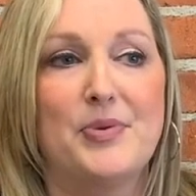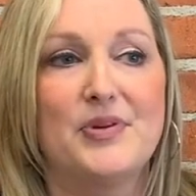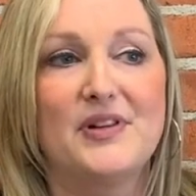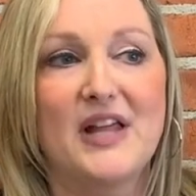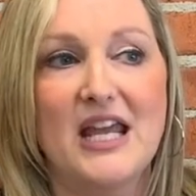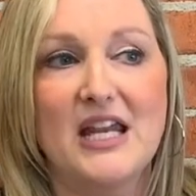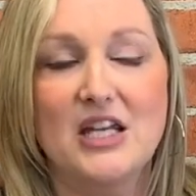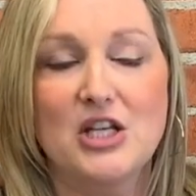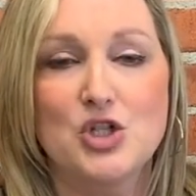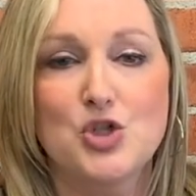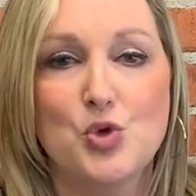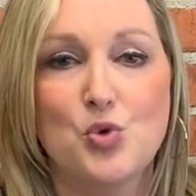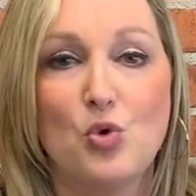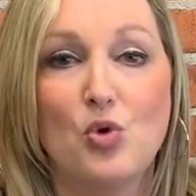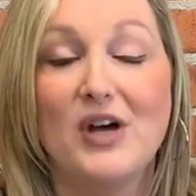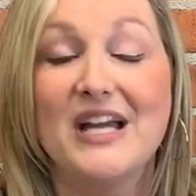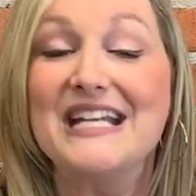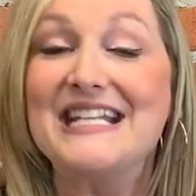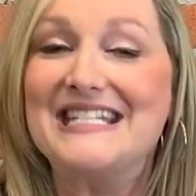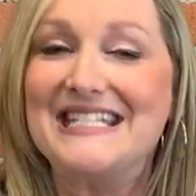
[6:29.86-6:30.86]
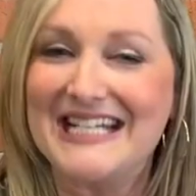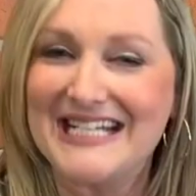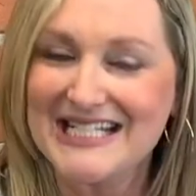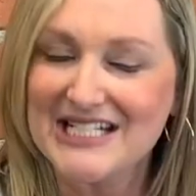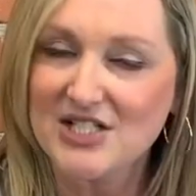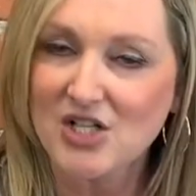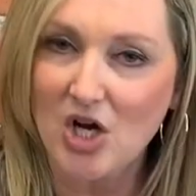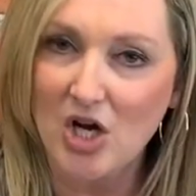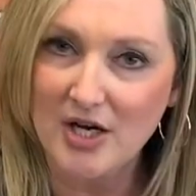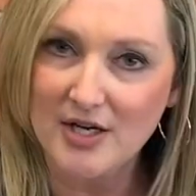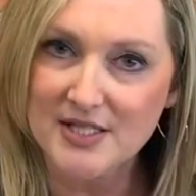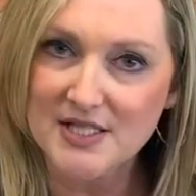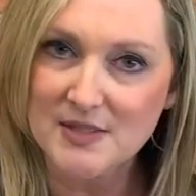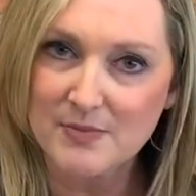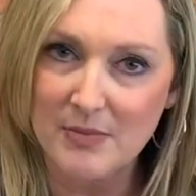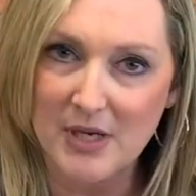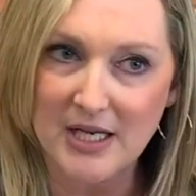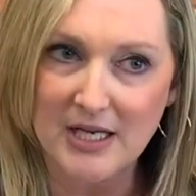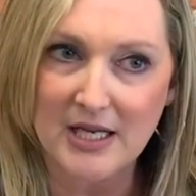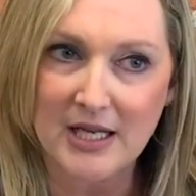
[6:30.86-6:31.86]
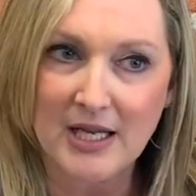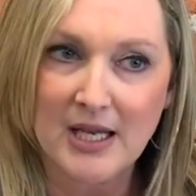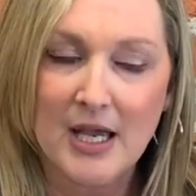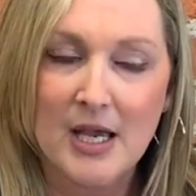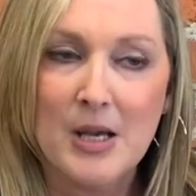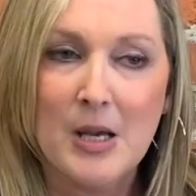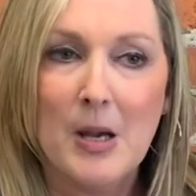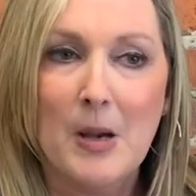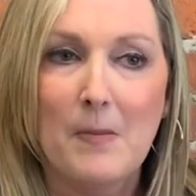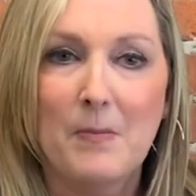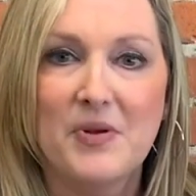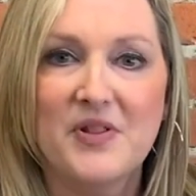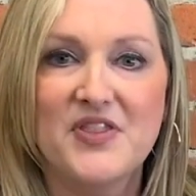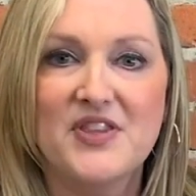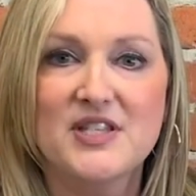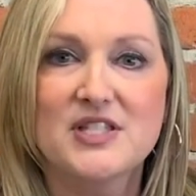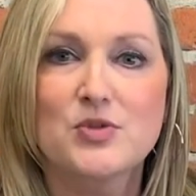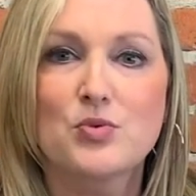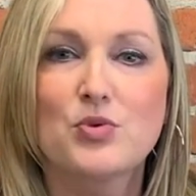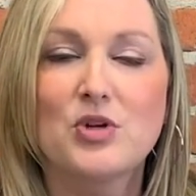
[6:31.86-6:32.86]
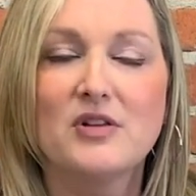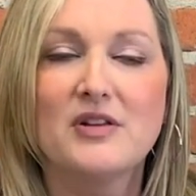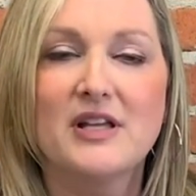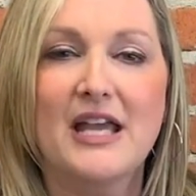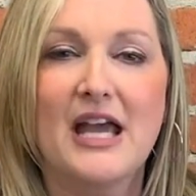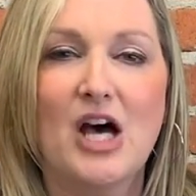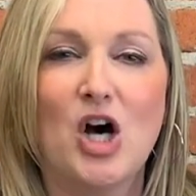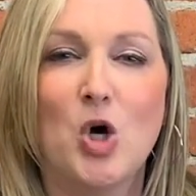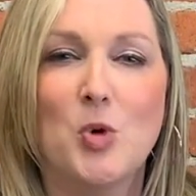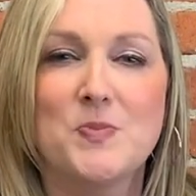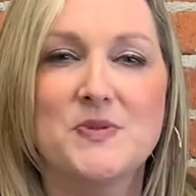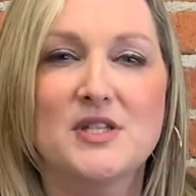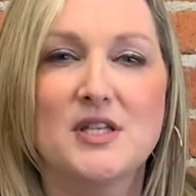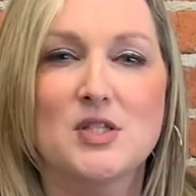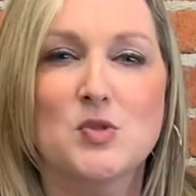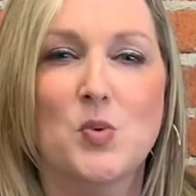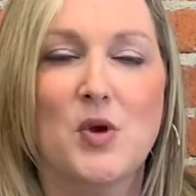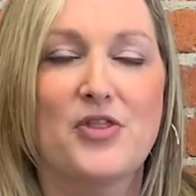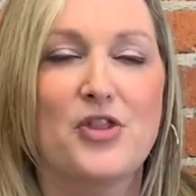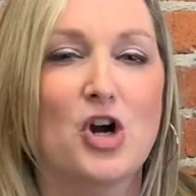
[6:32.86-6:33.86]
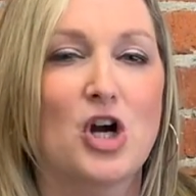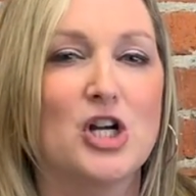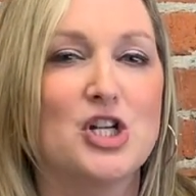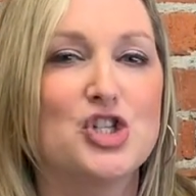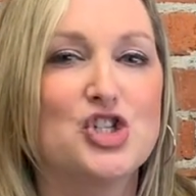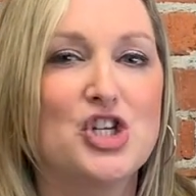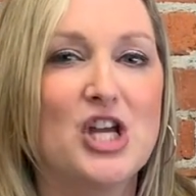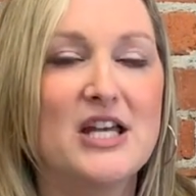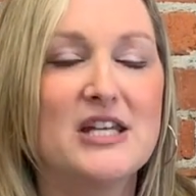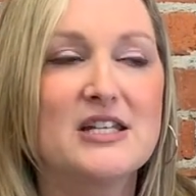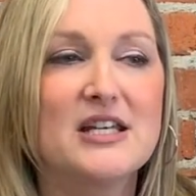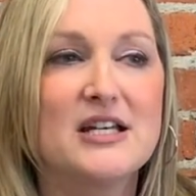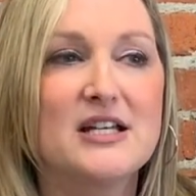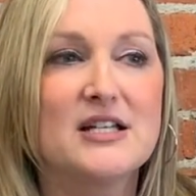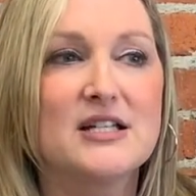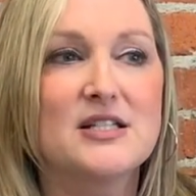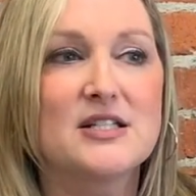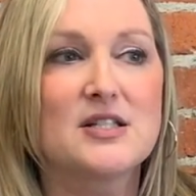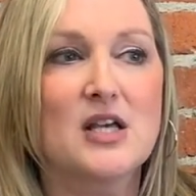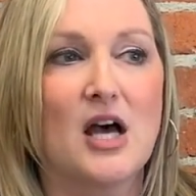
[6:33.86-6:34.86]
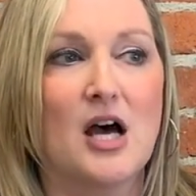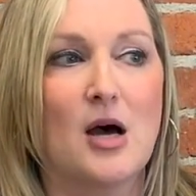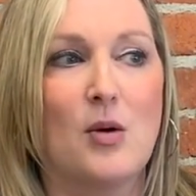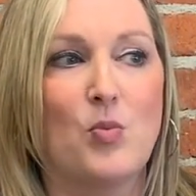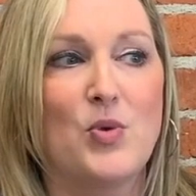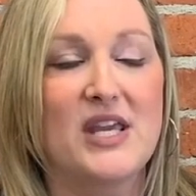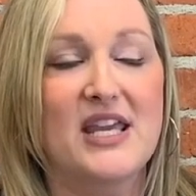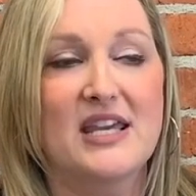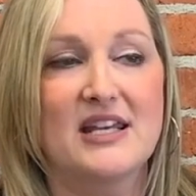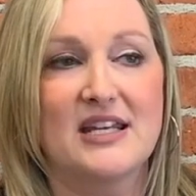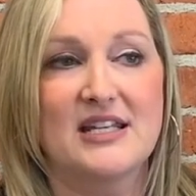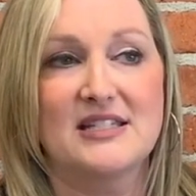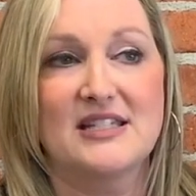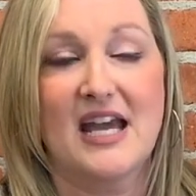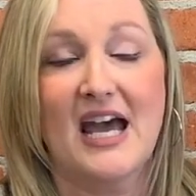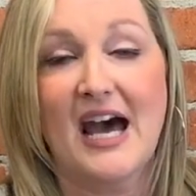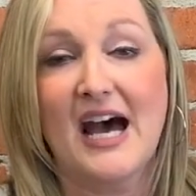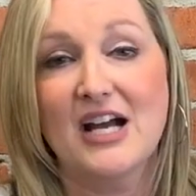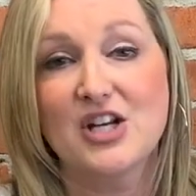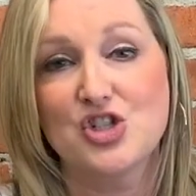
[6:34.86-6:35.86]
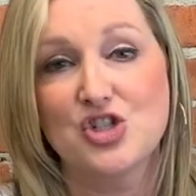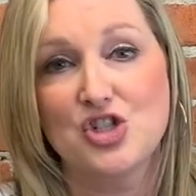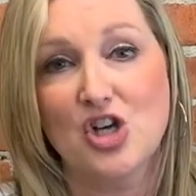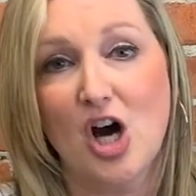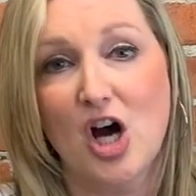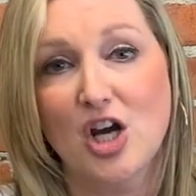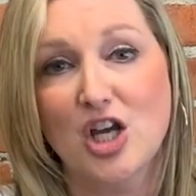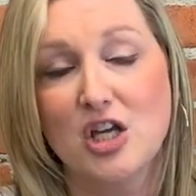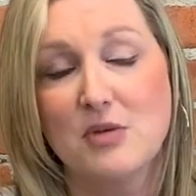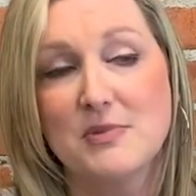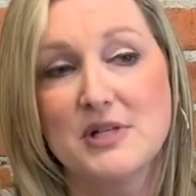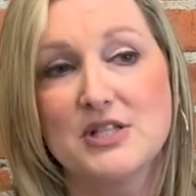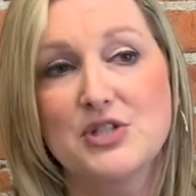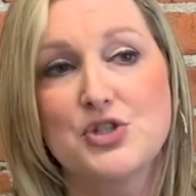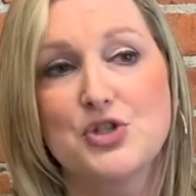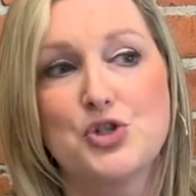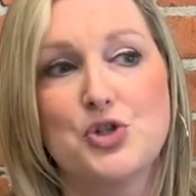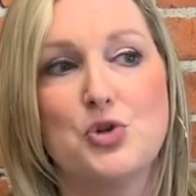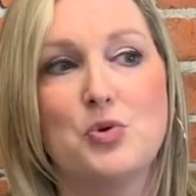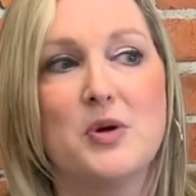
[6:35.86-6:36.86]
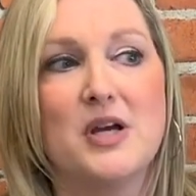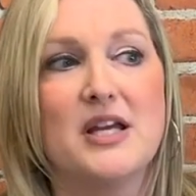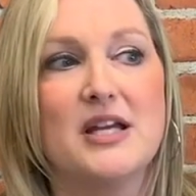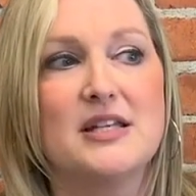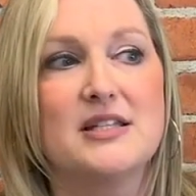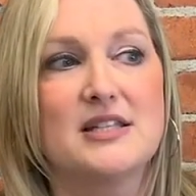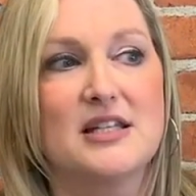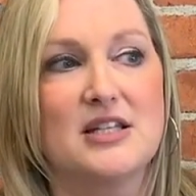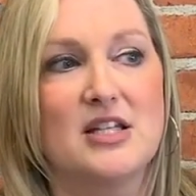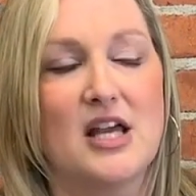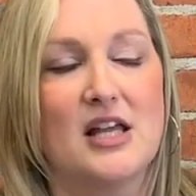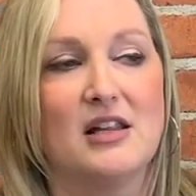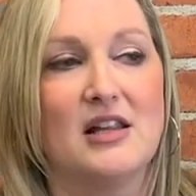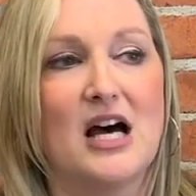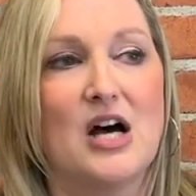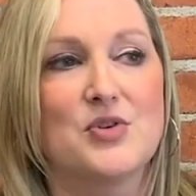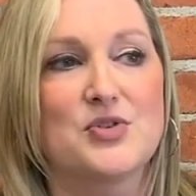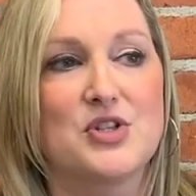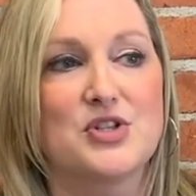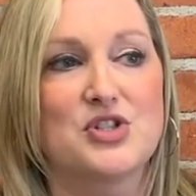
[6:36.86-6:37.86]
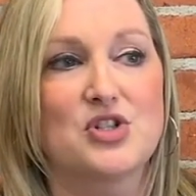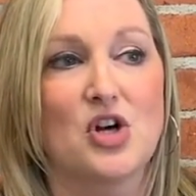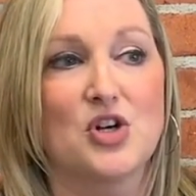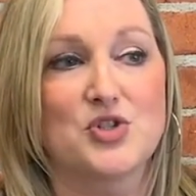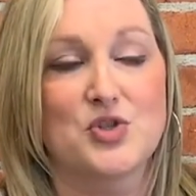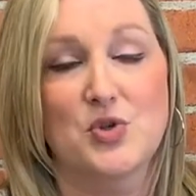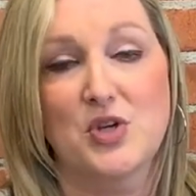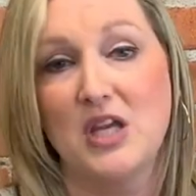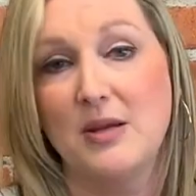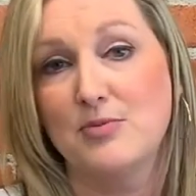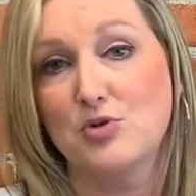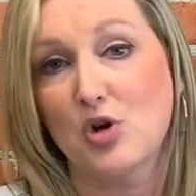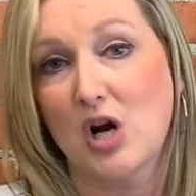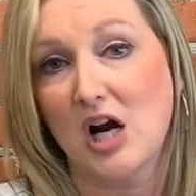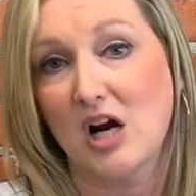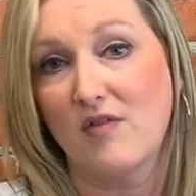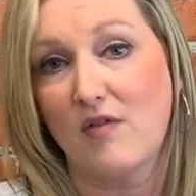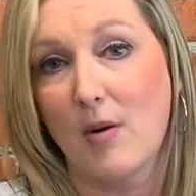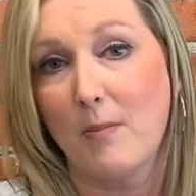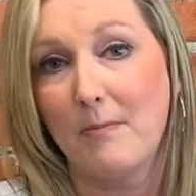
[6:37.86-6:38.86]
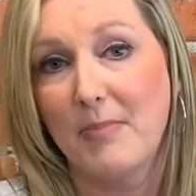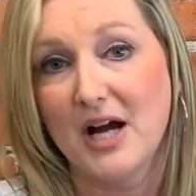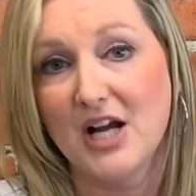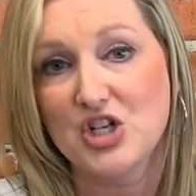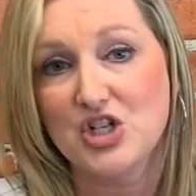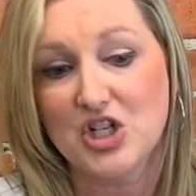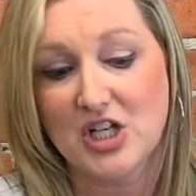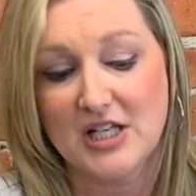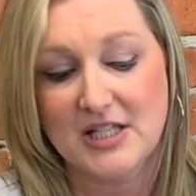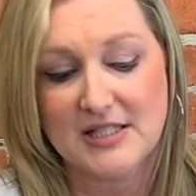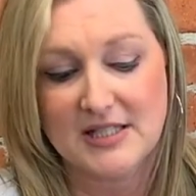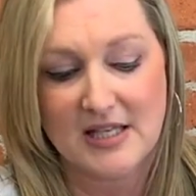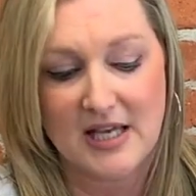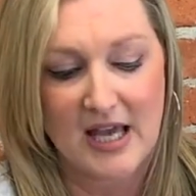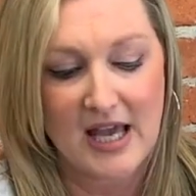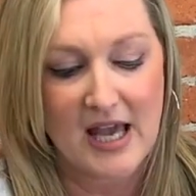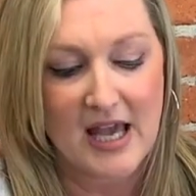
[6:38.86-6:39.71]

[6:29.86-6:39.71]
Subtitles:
planning tool. It does cost money, but this really helps us with our agendas. We can attach documents to it. It allows us to also keep track of our budget.